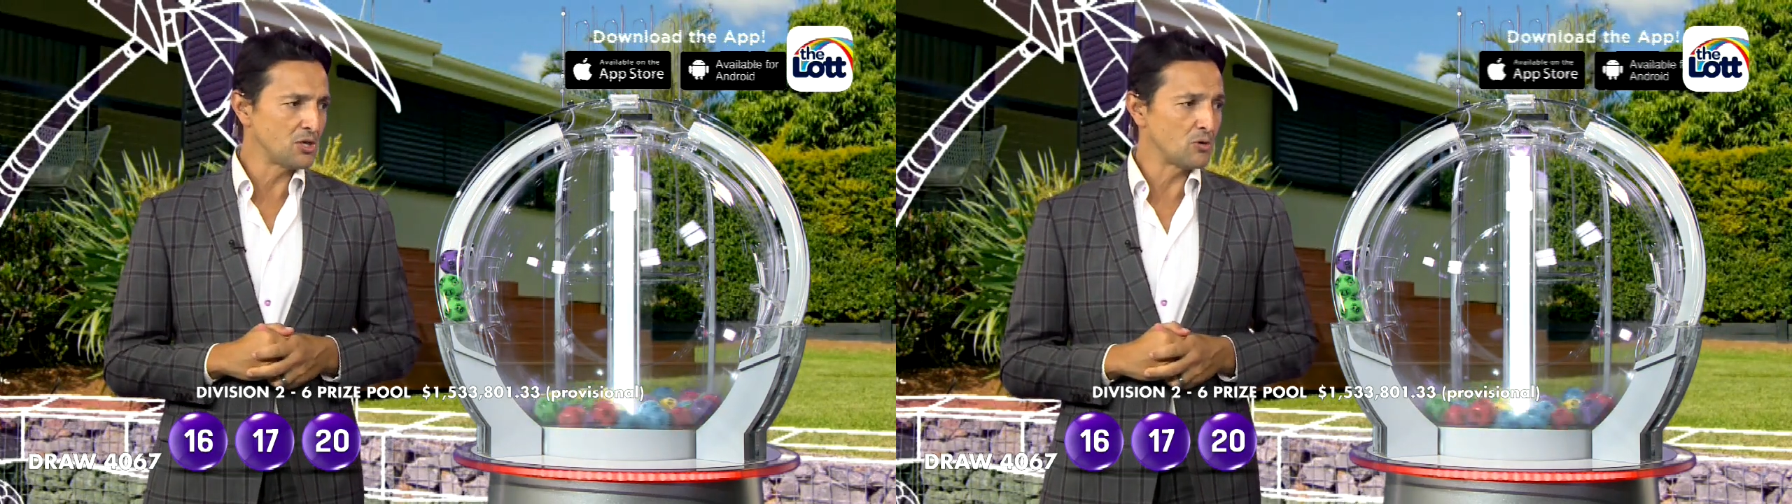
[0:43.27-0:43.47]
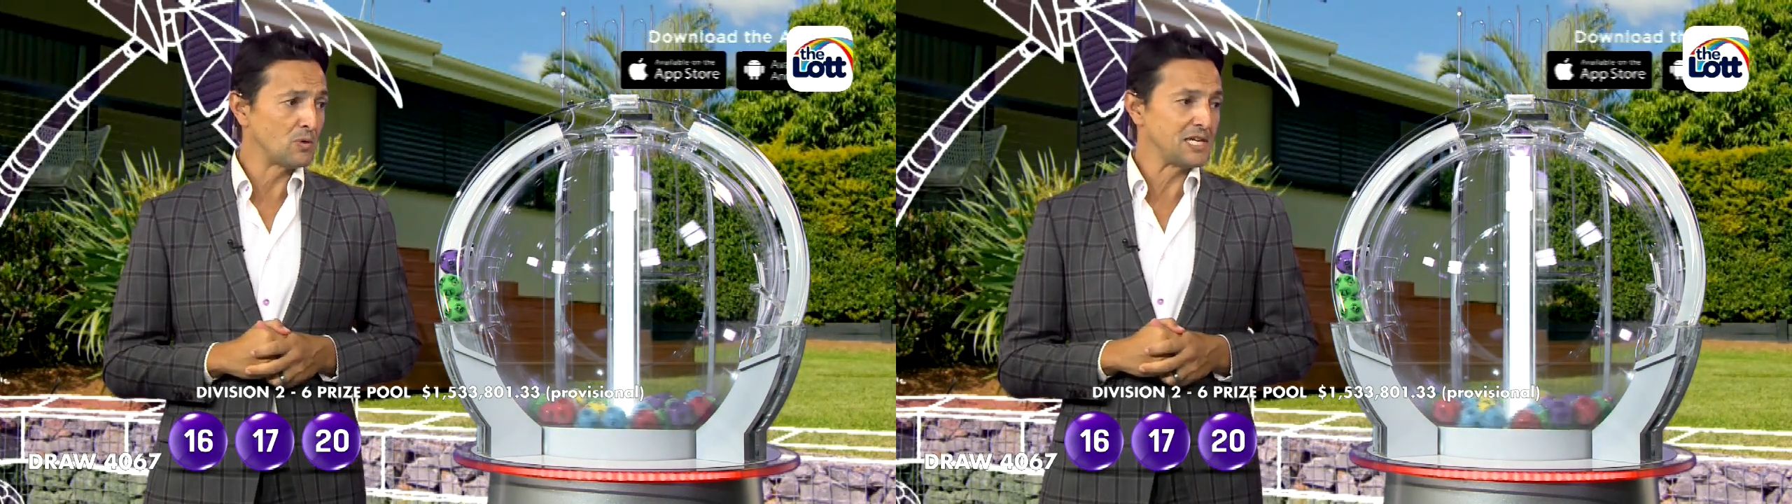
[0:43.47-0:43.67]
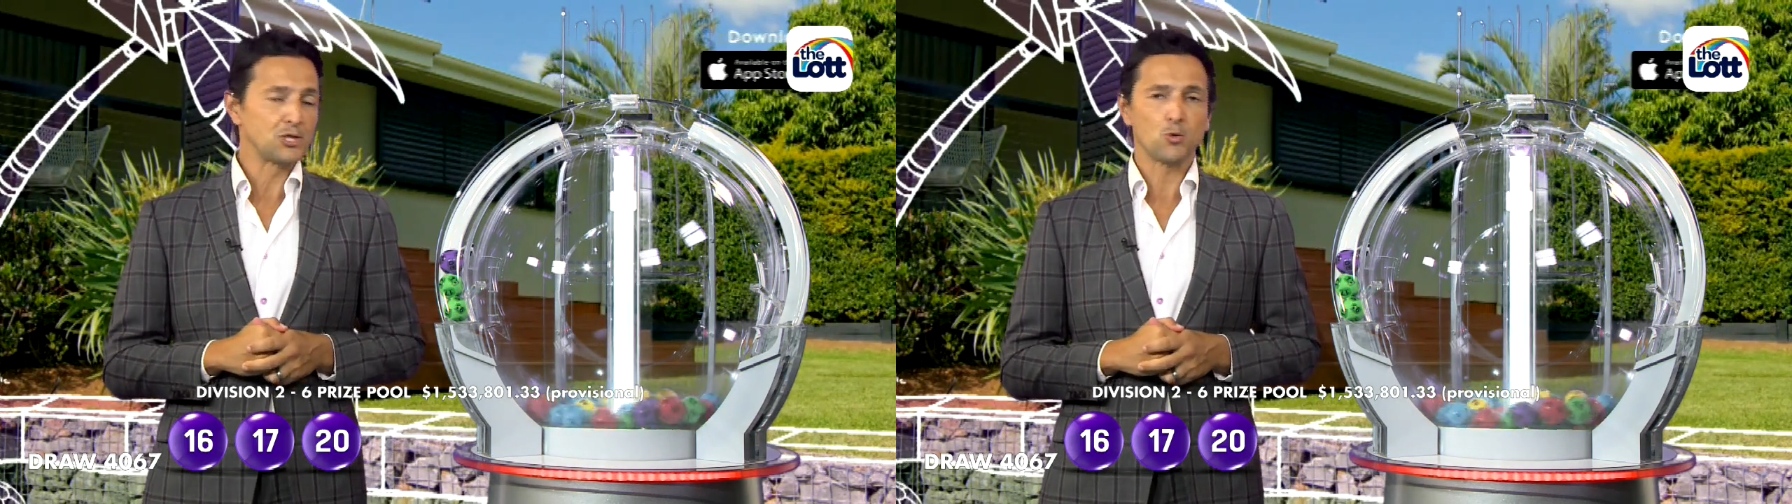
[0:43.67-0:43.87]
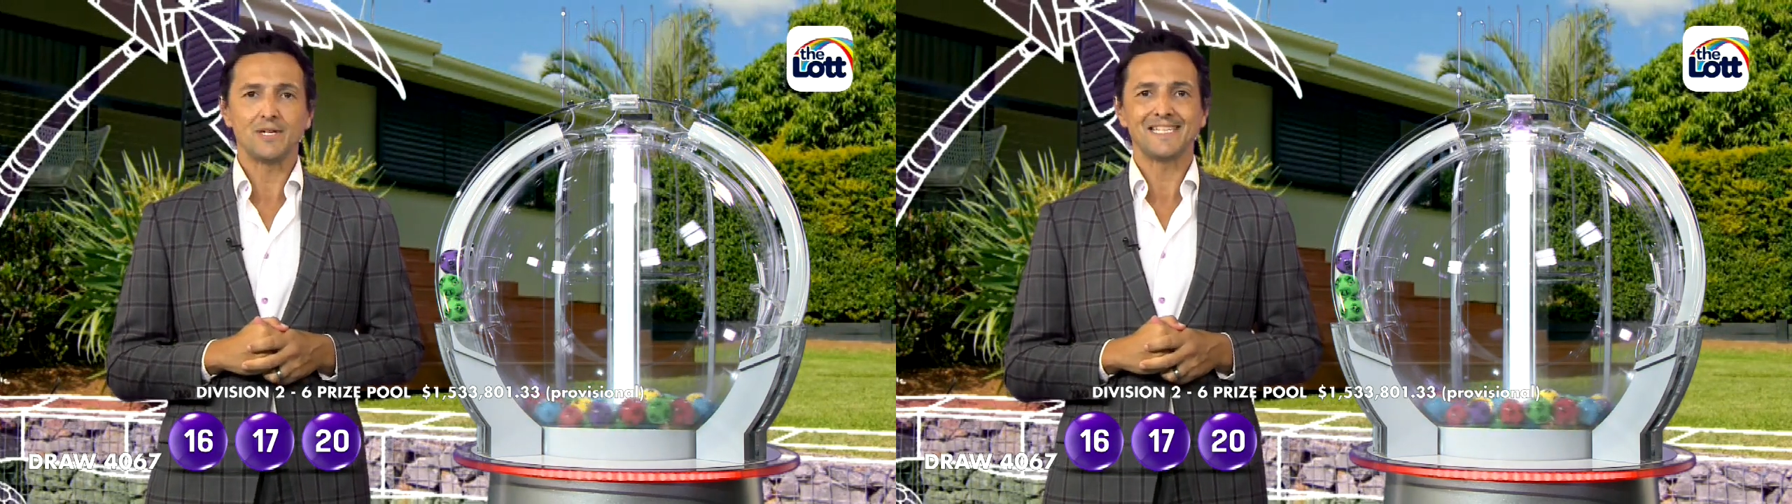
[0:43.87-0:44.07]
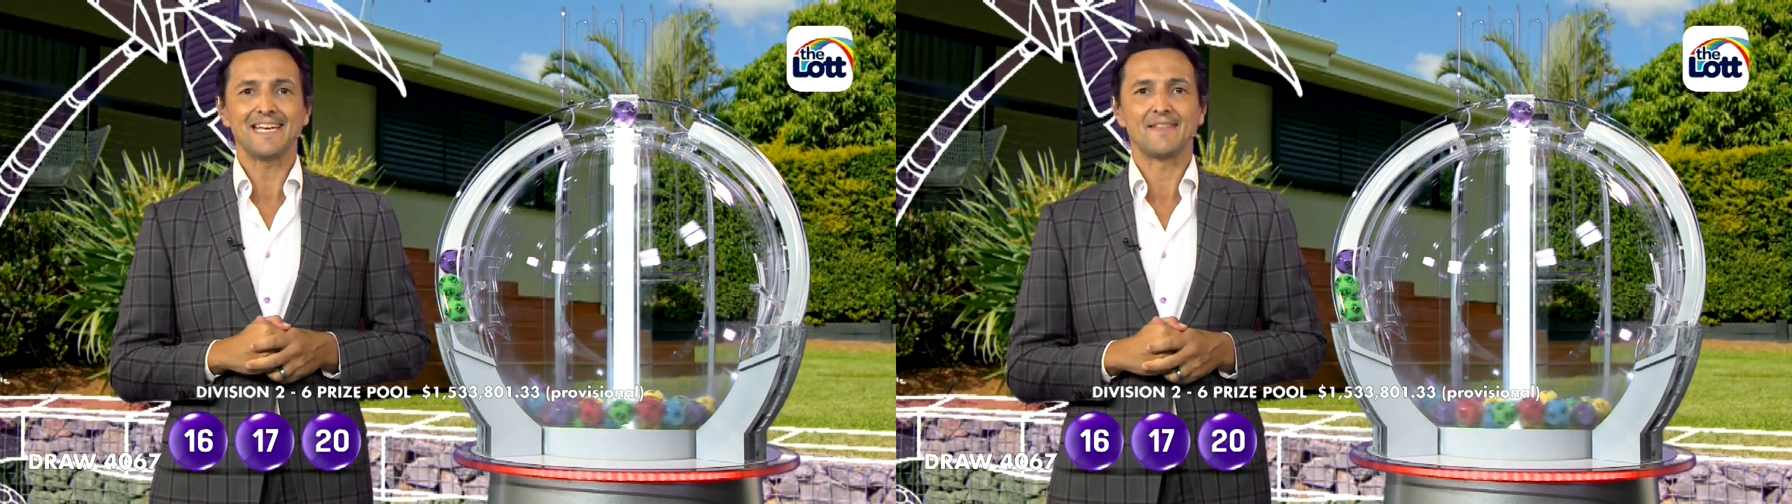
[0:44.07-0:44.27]
You will need
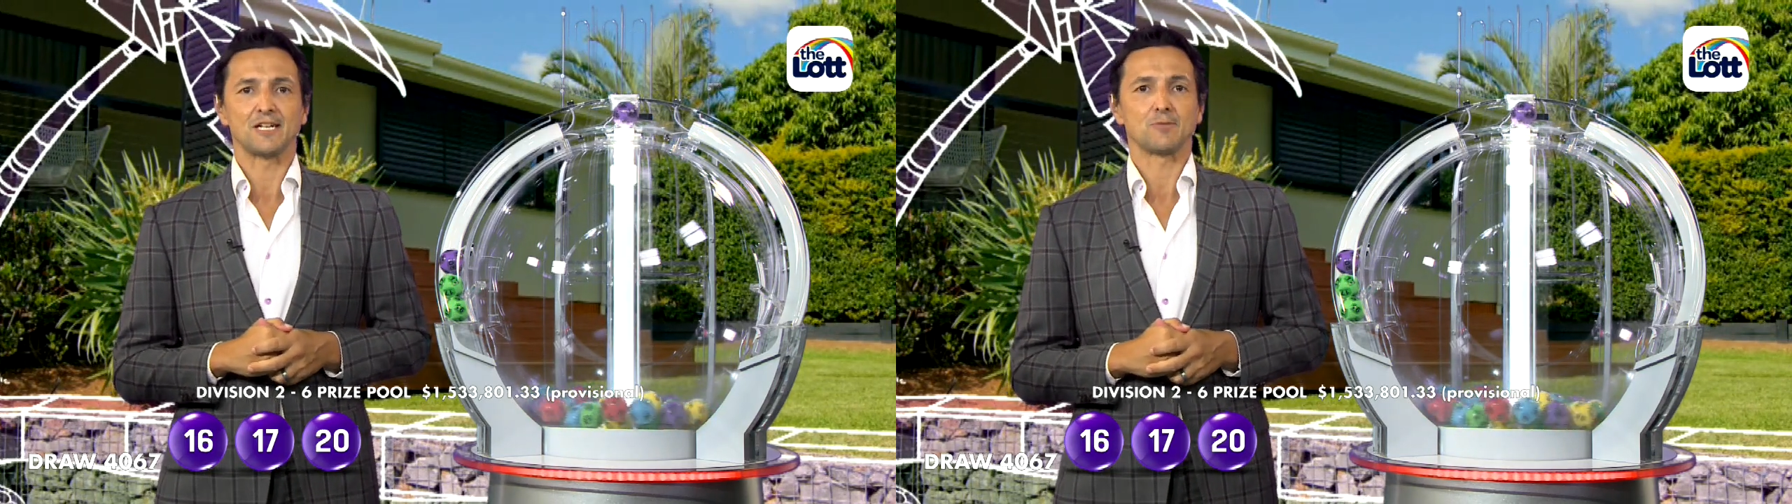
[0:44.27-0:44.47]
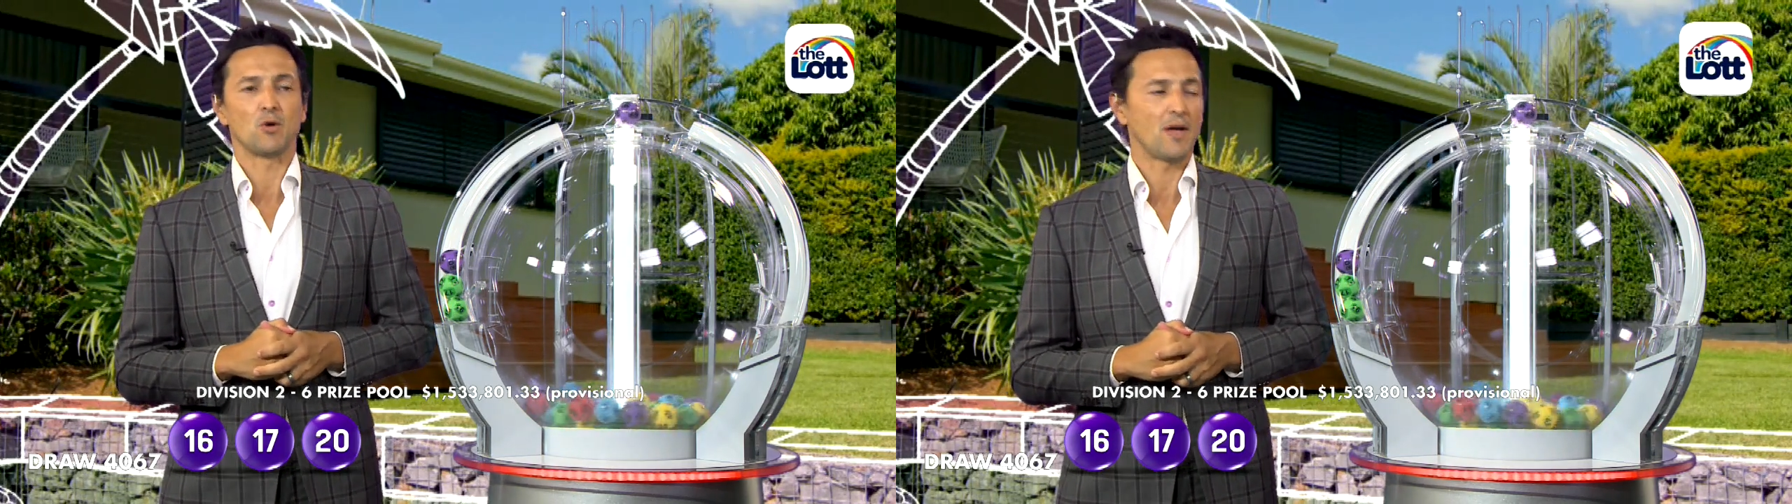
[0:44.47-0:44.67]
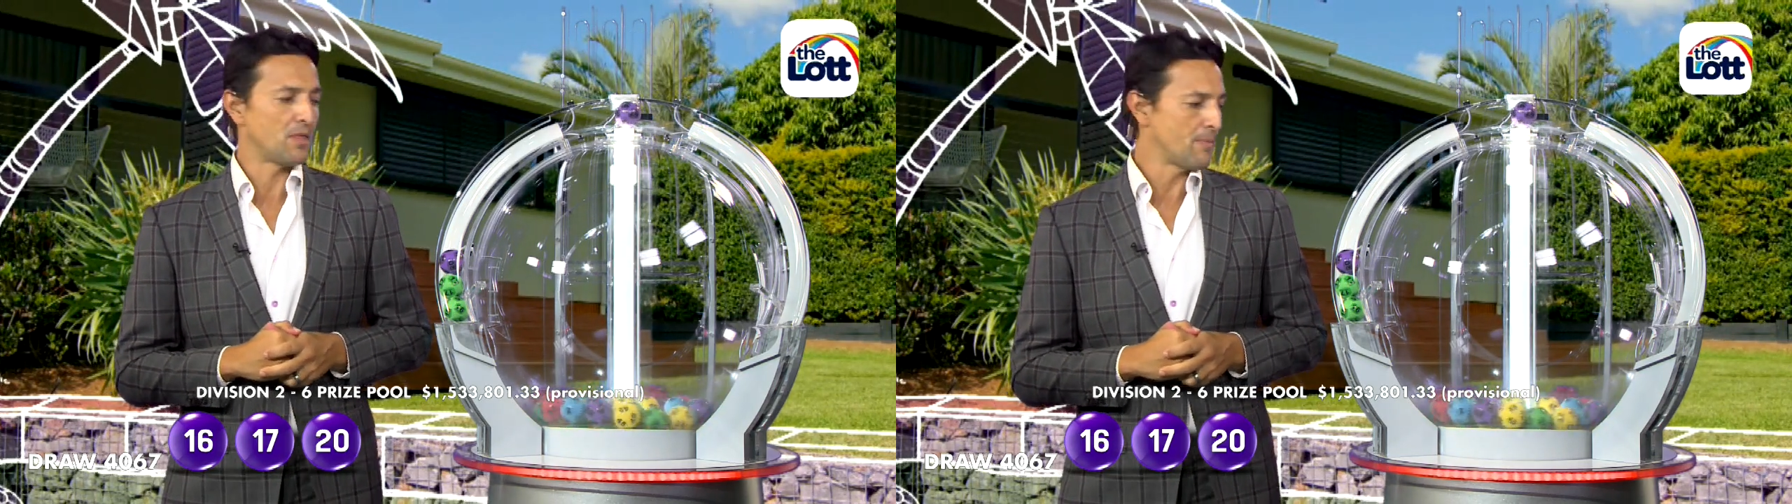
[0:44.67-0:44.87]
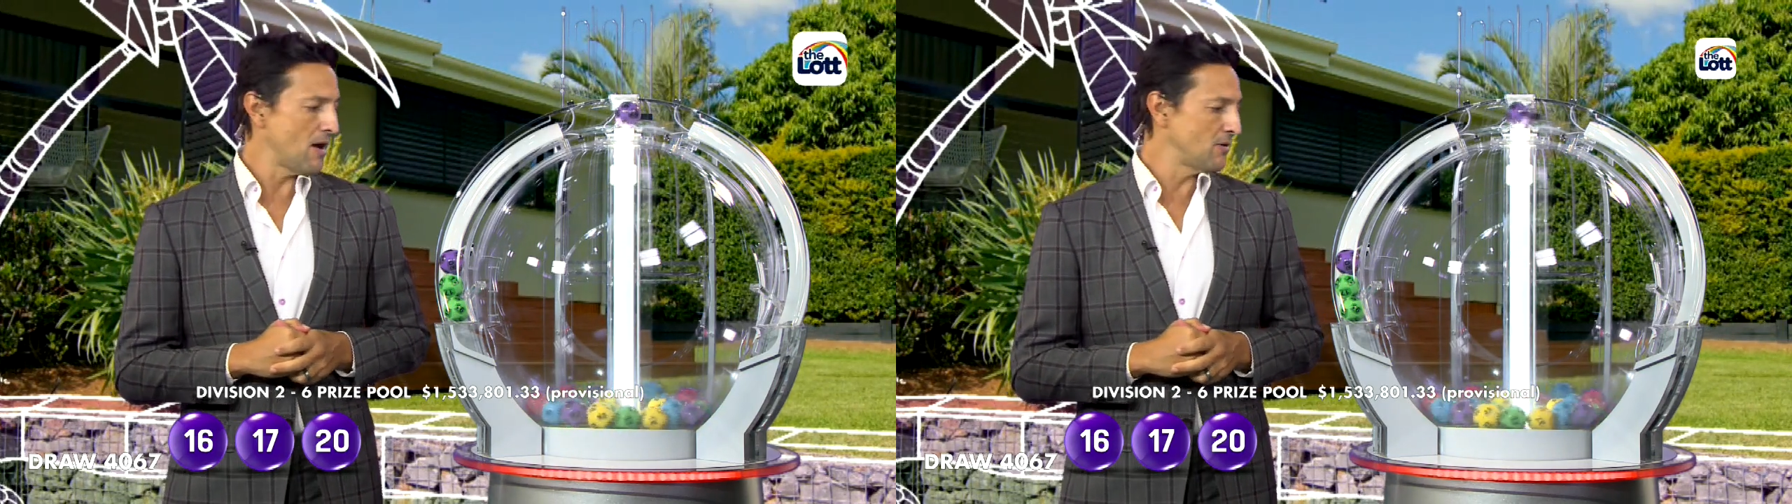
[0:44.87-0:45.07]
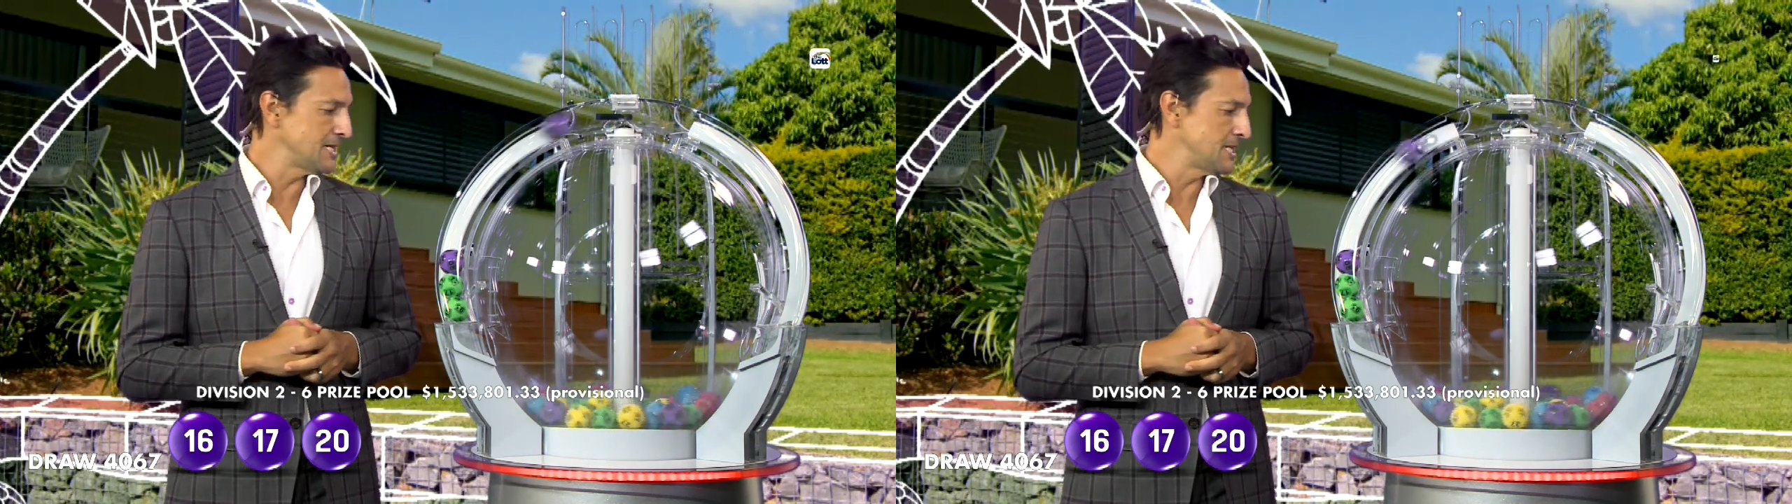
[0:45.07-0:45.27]
20, and the next ball out of the barrel